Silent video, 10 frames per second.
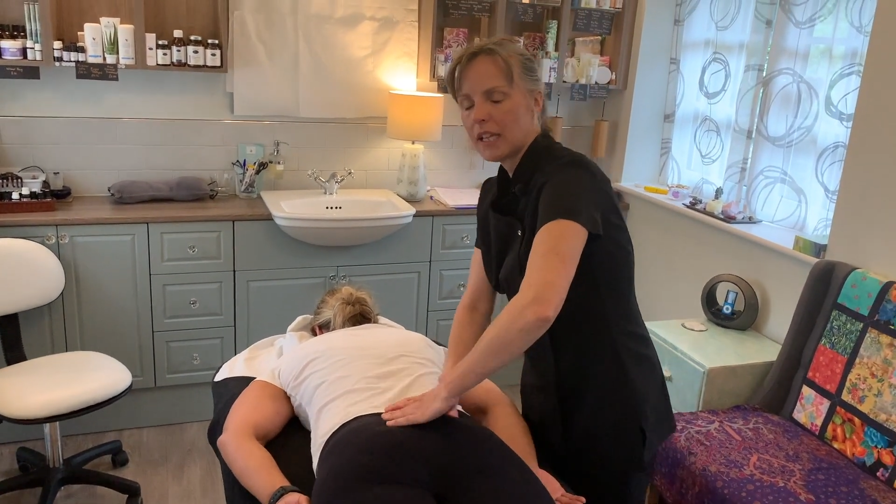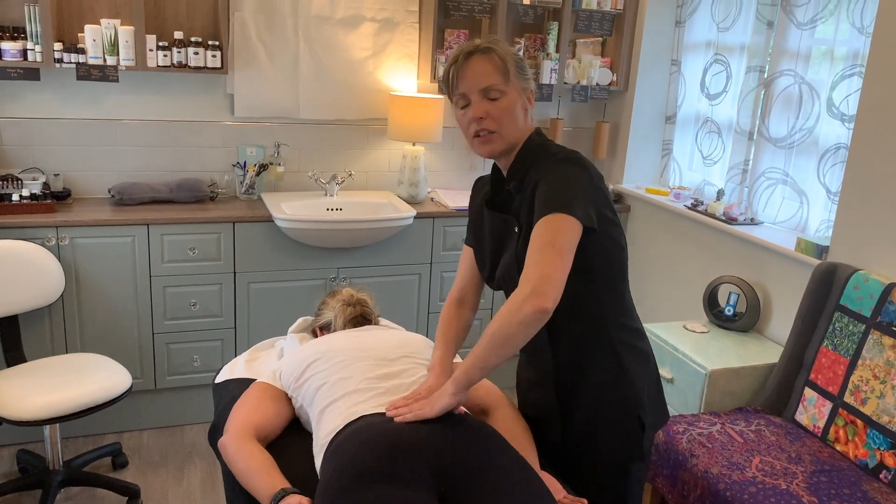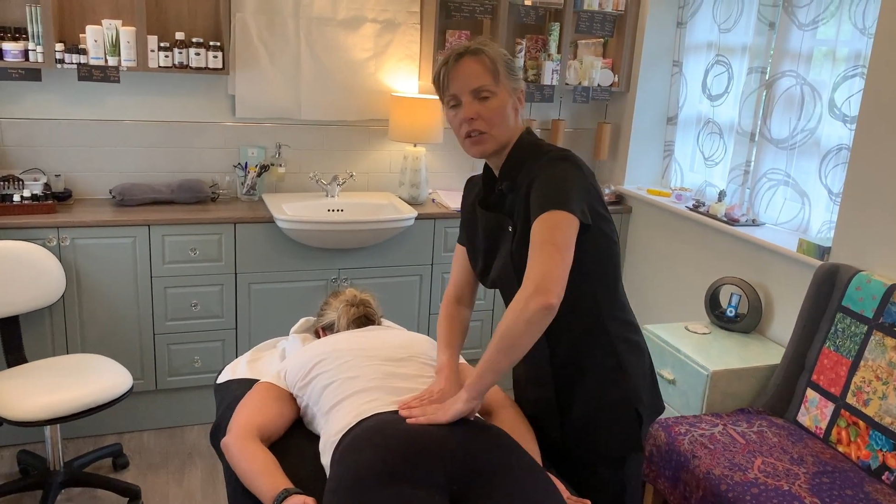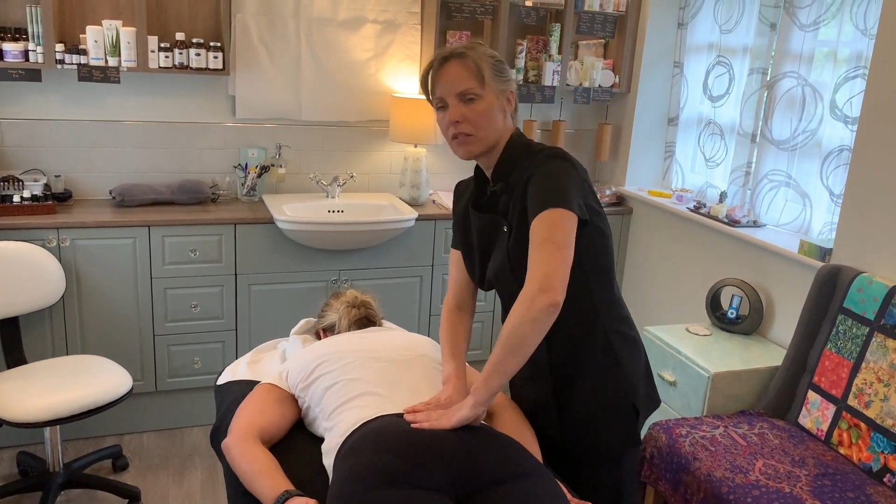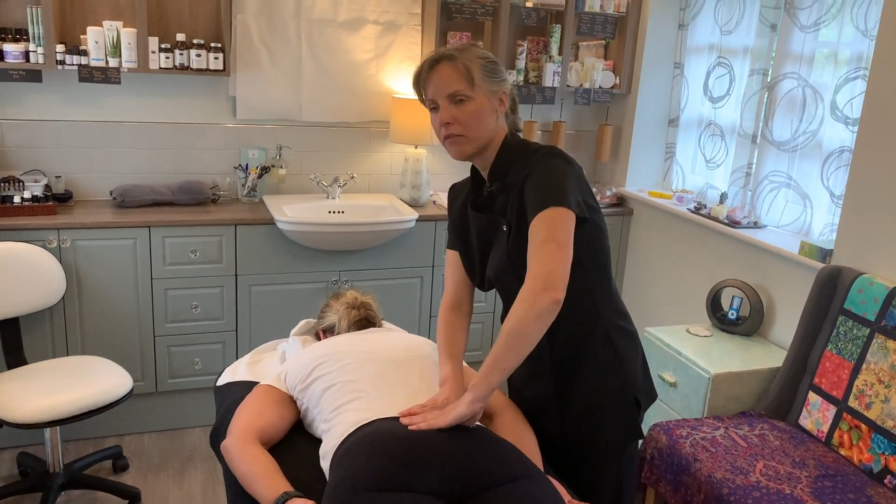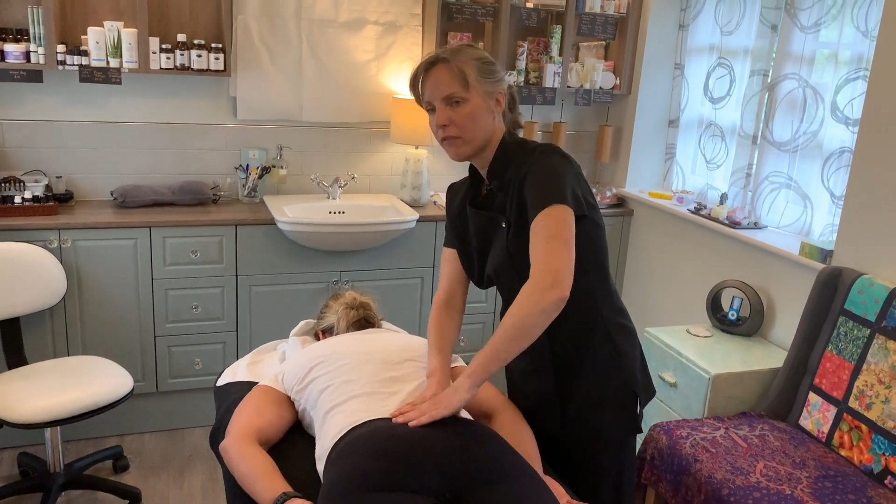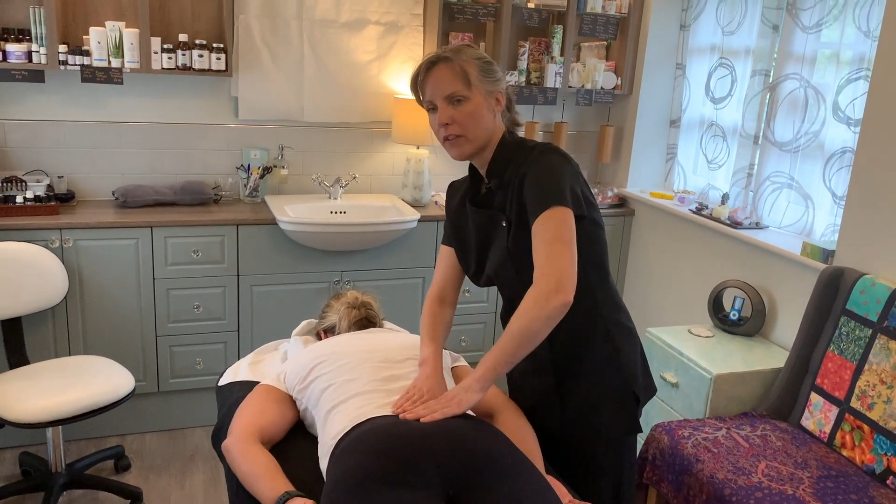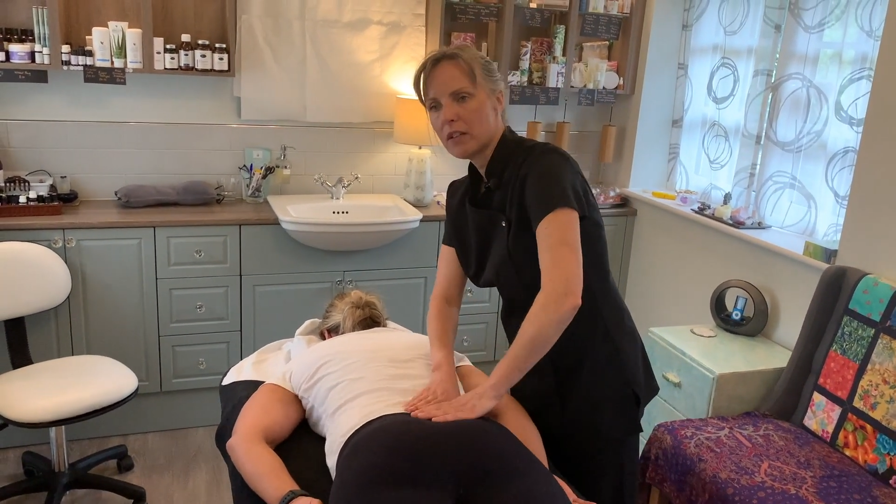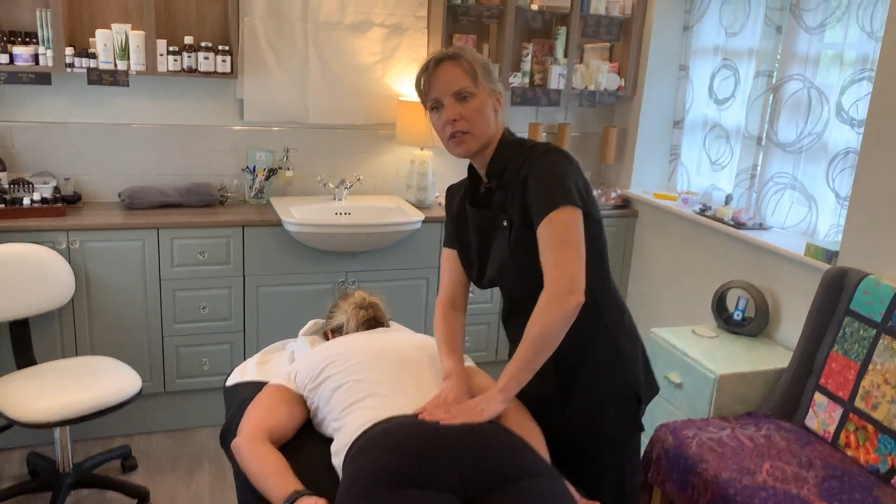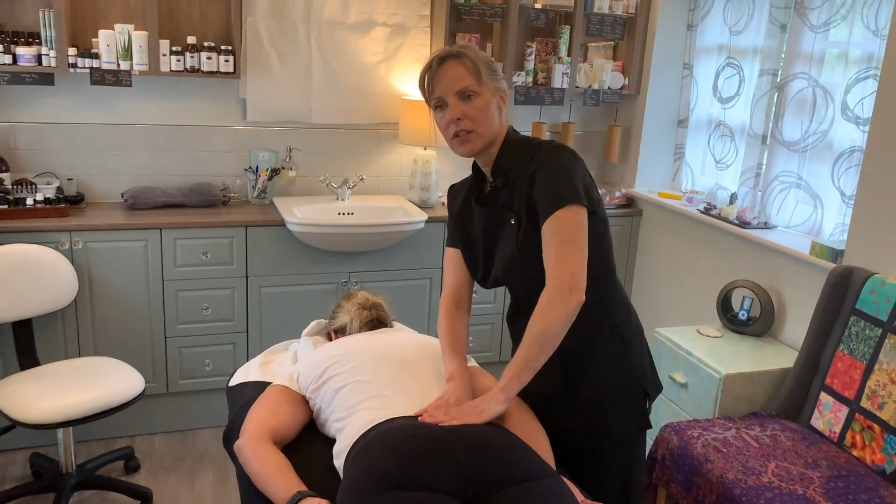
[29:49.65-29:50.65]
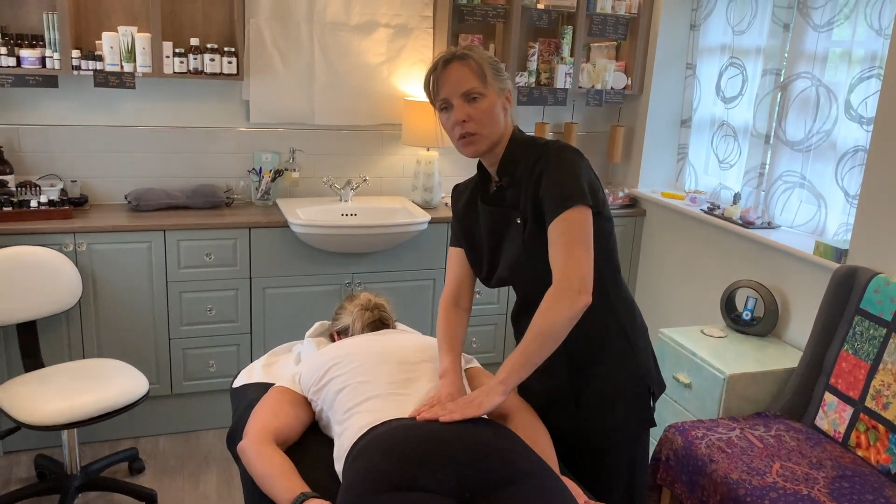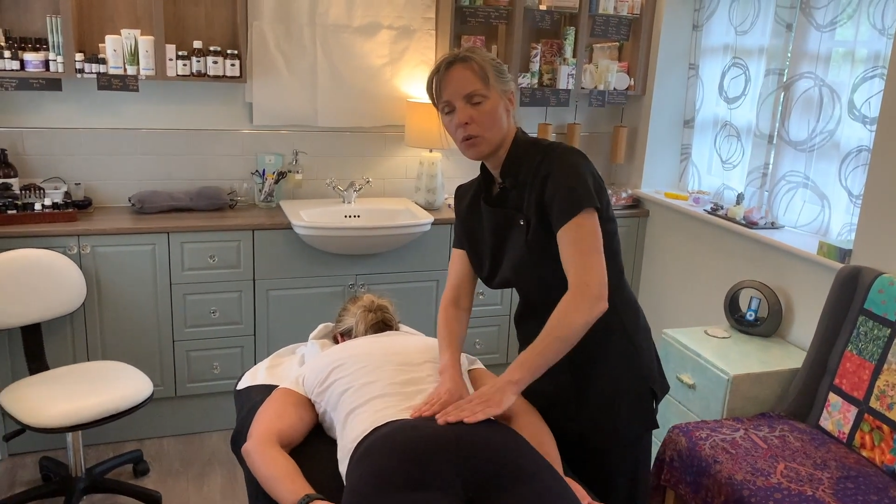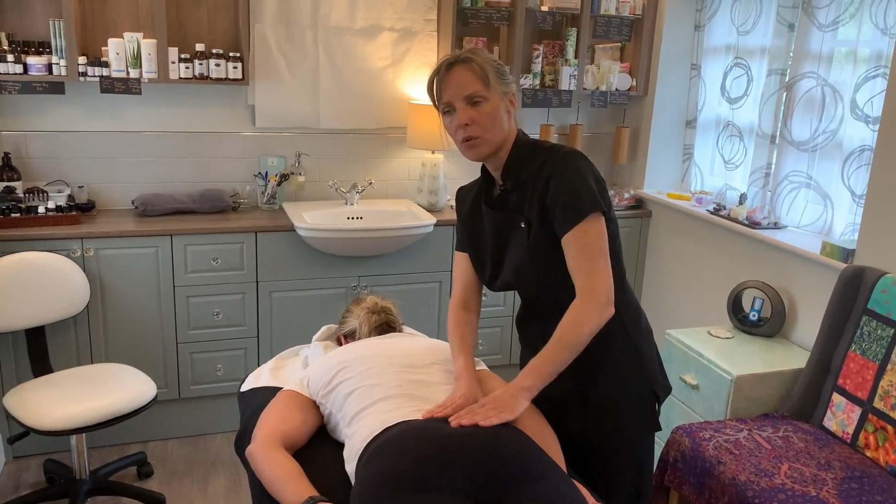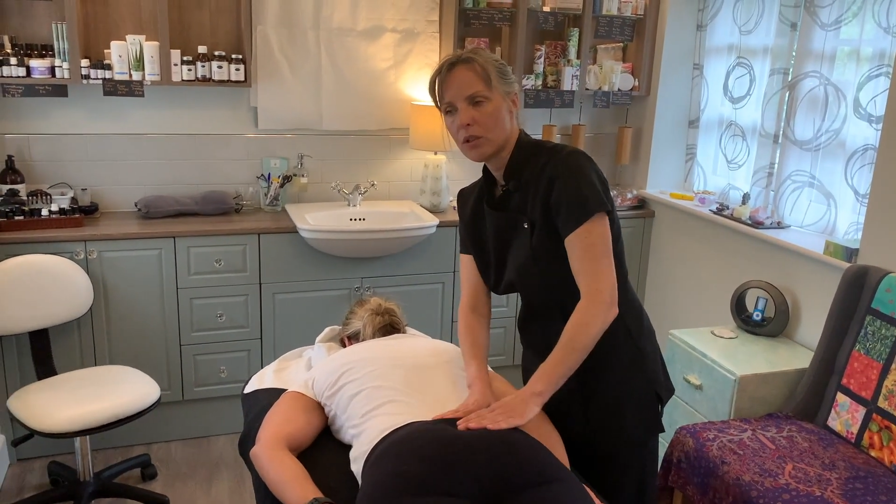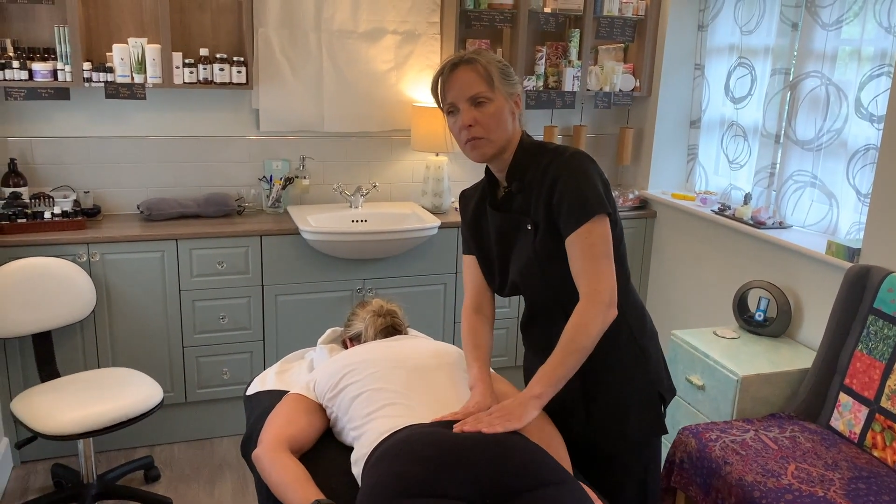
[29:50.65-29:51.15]
It doesn't feel
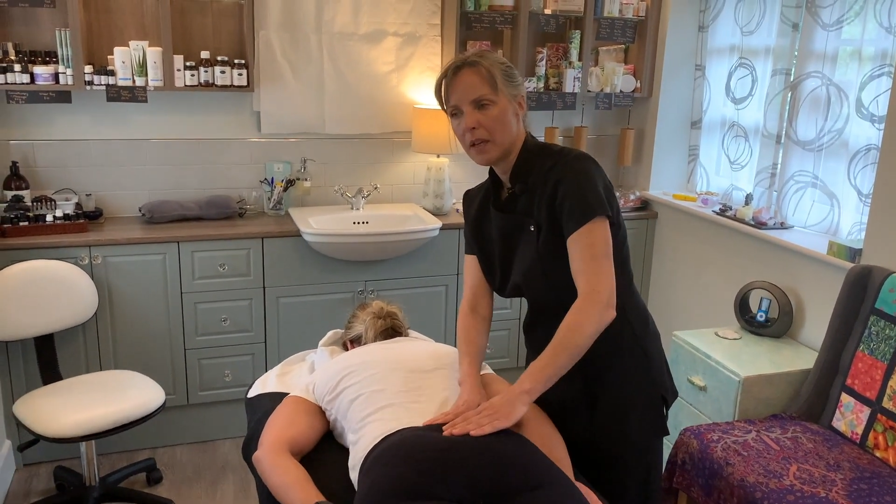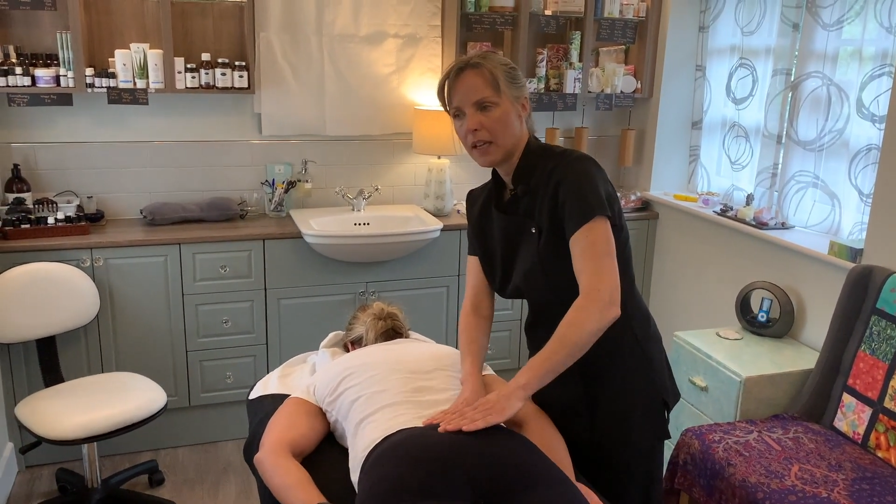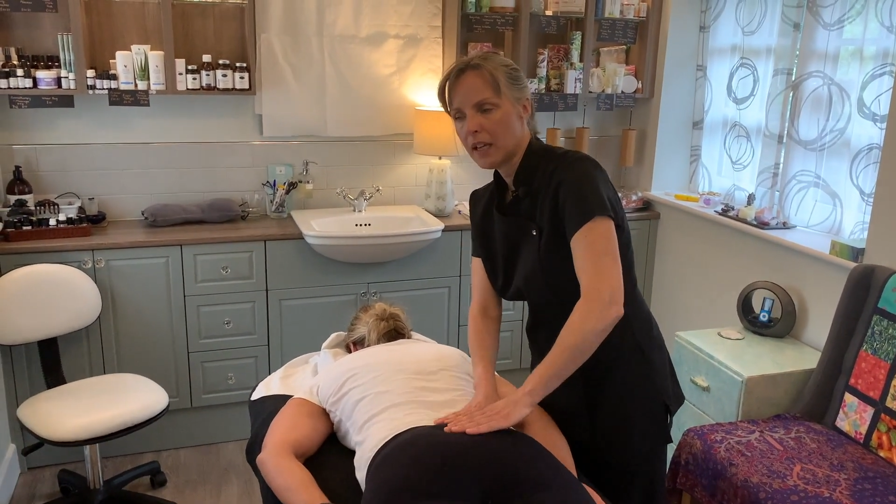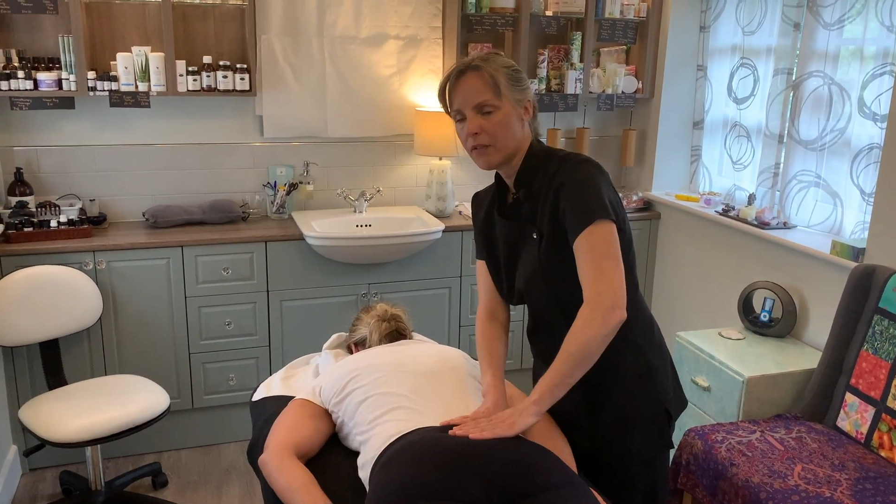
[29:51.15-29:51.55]
sore to me.